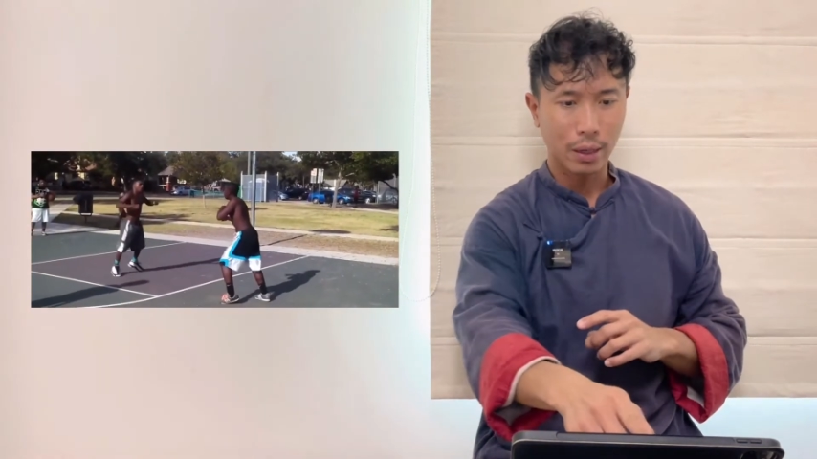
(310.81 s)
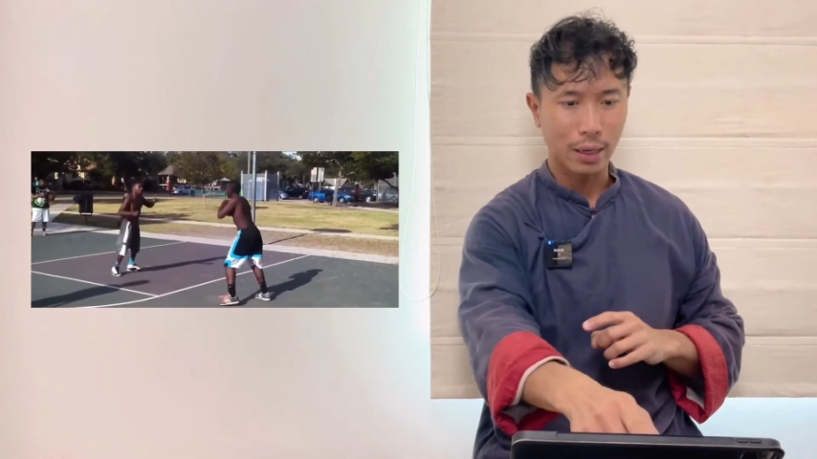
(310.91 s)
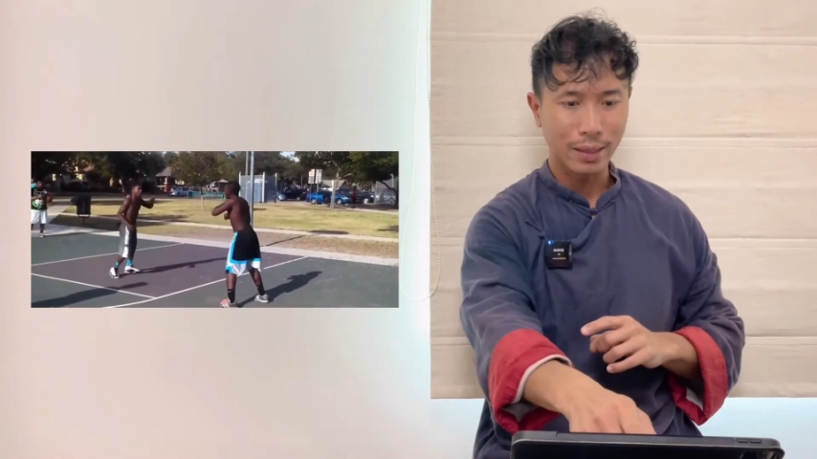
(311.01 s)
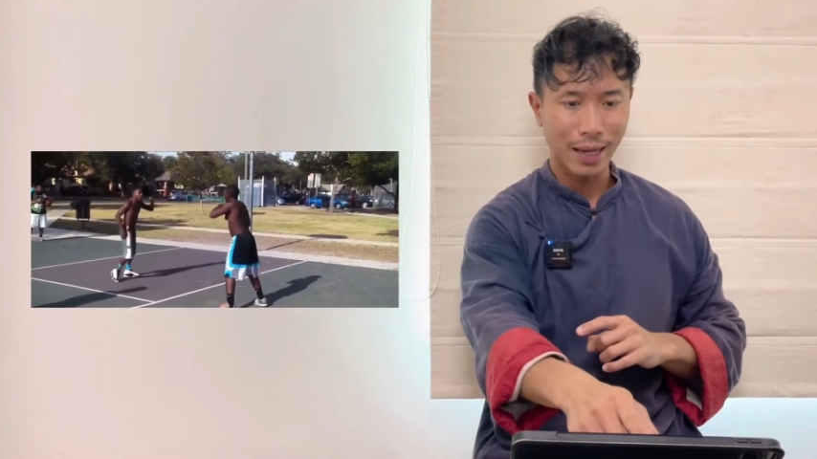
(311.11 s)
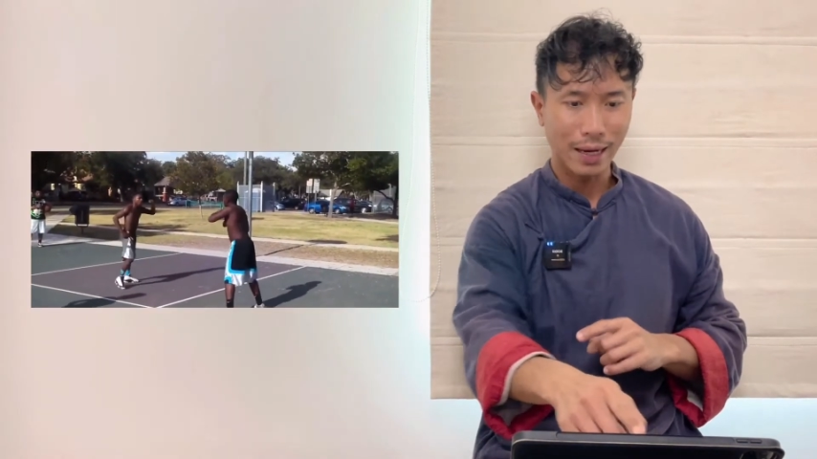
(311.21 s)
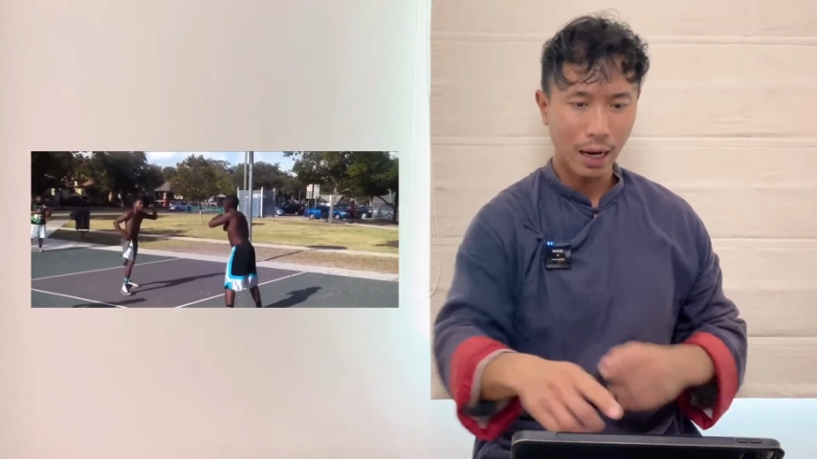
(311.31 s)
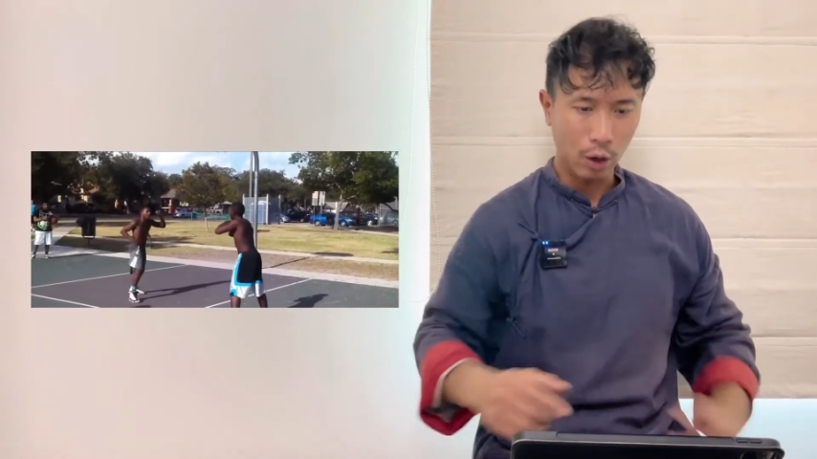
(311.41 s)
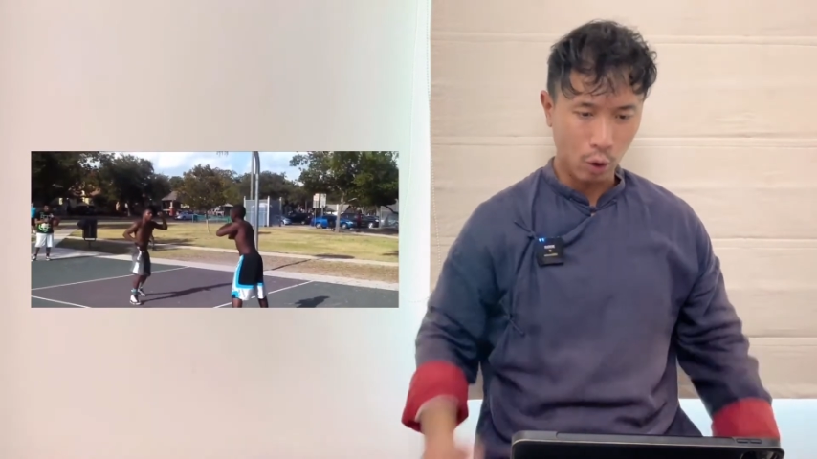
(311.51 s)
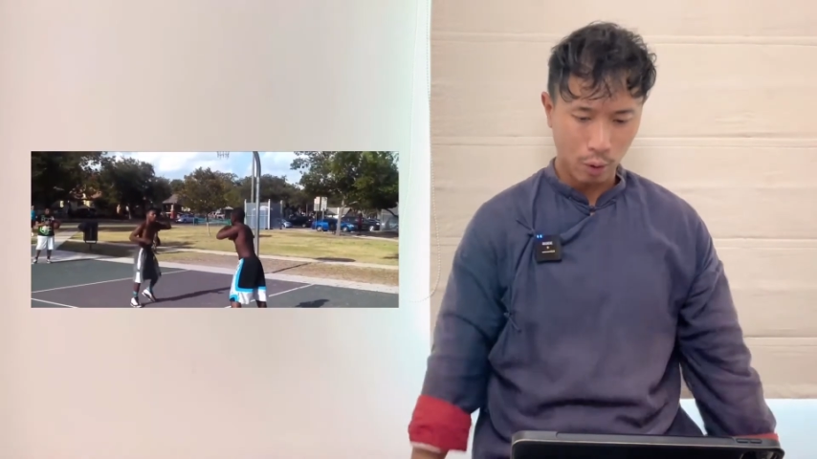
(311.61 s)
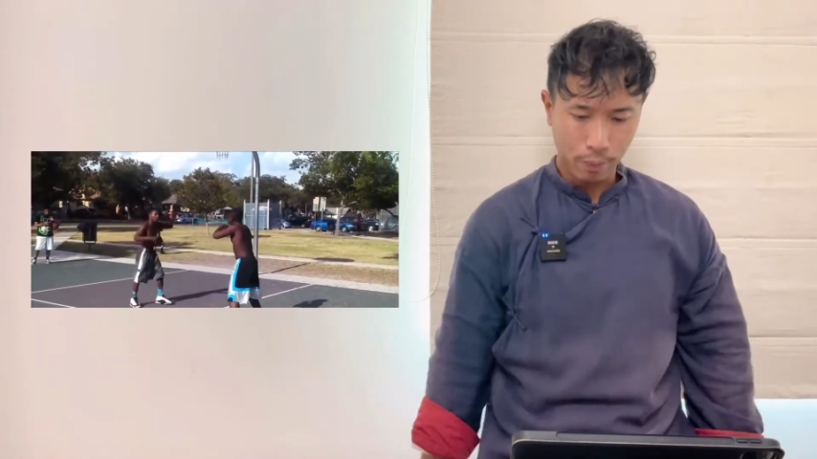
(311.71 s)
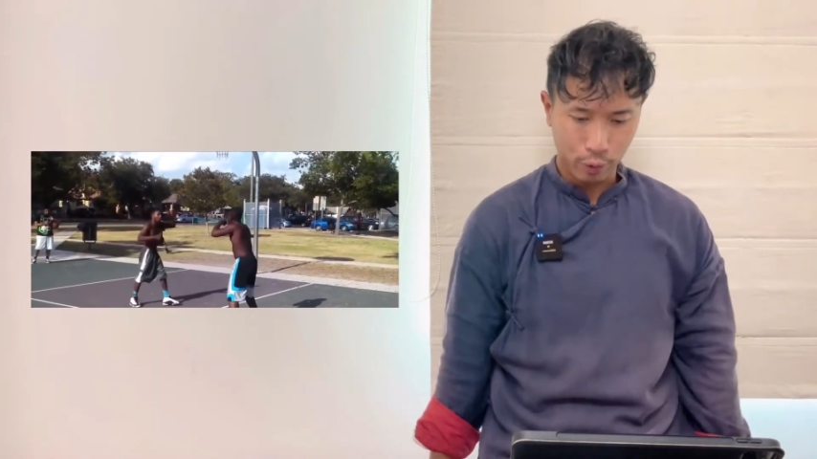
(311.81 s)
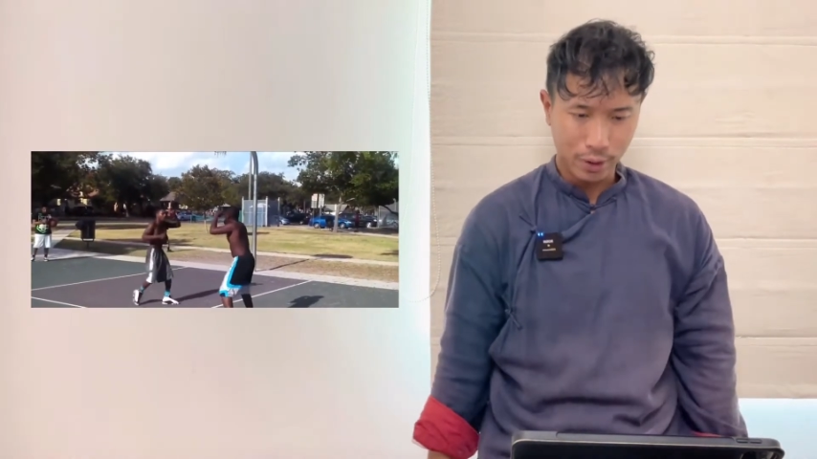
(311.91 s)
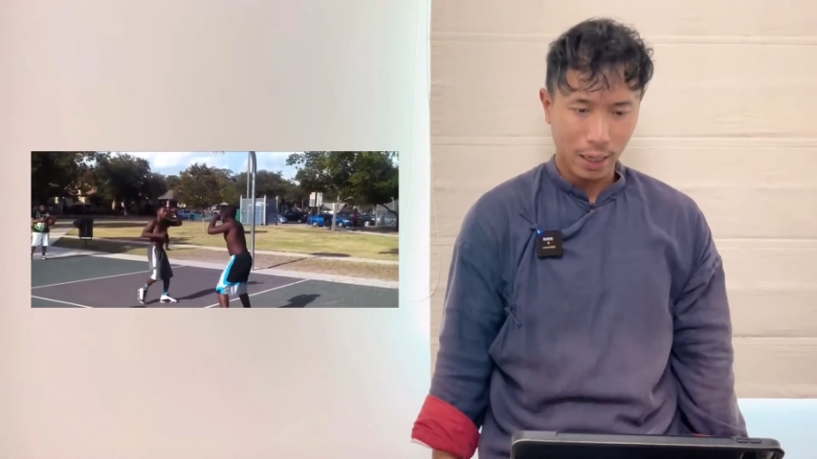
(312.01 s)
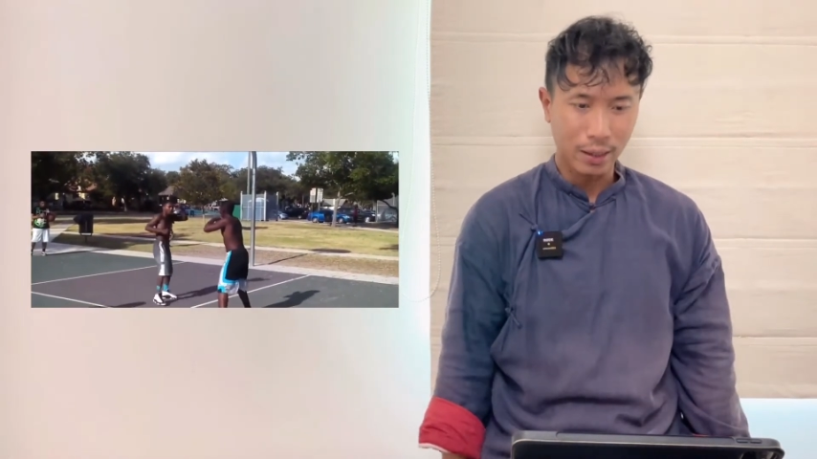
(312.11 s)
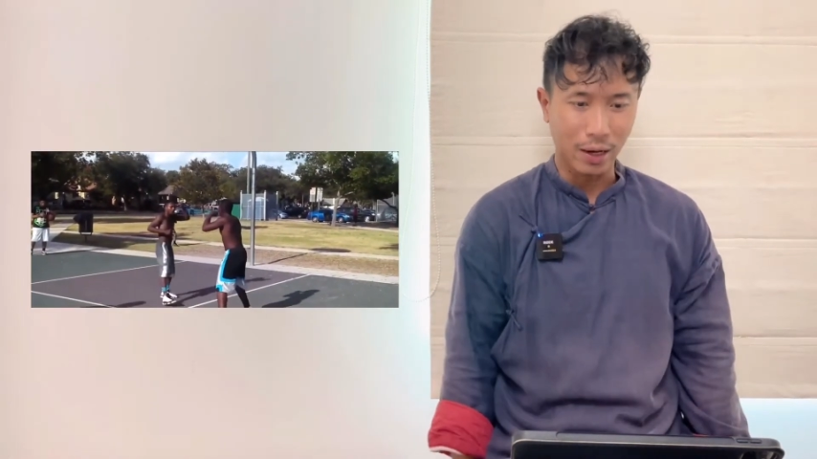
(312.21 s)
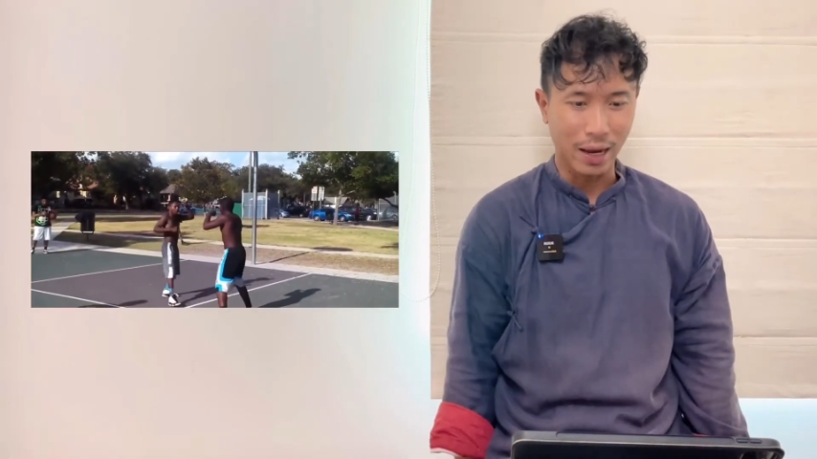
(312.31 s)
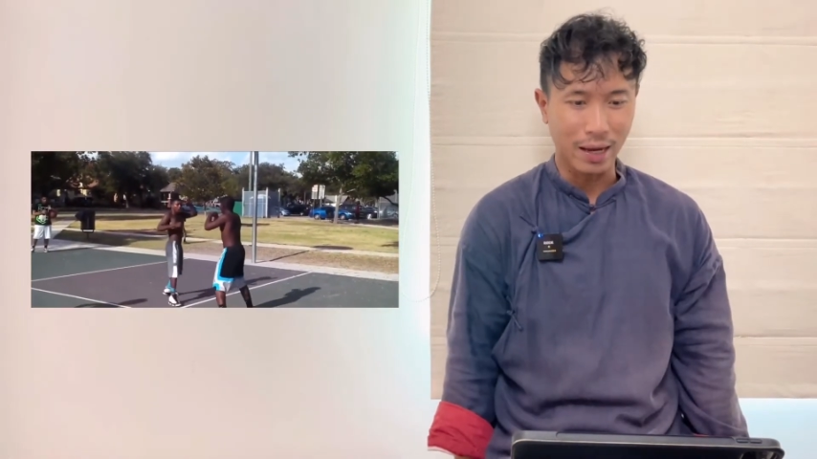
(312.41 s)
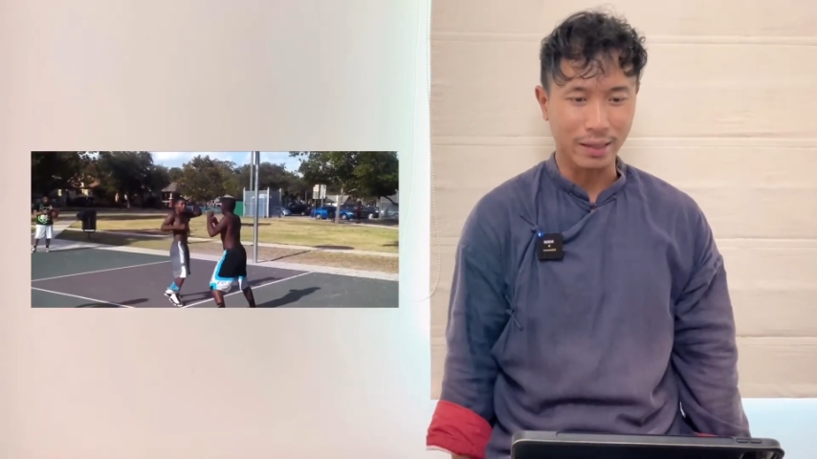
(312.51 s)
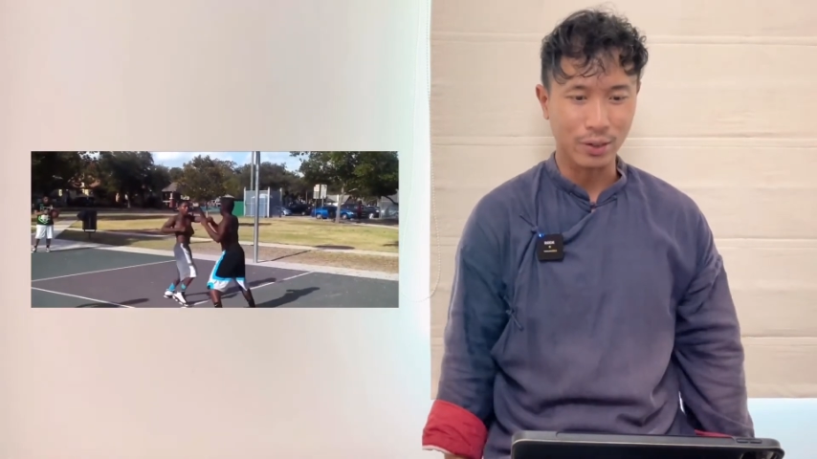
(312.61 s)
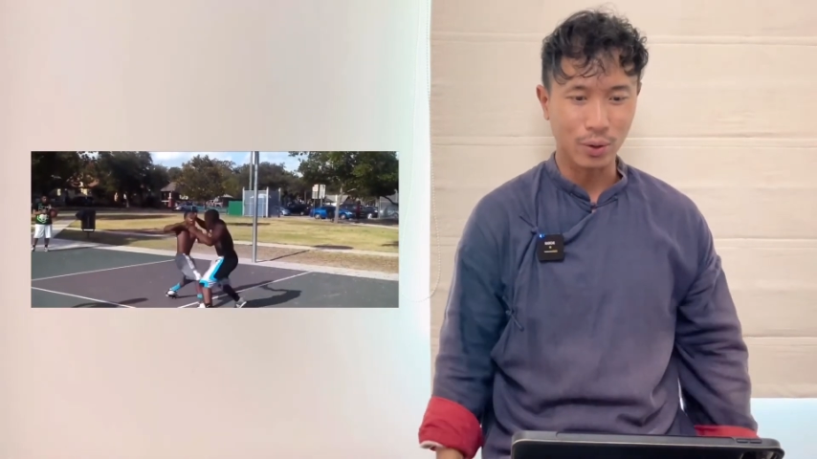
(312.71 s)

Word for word: And that guy always put down her hand.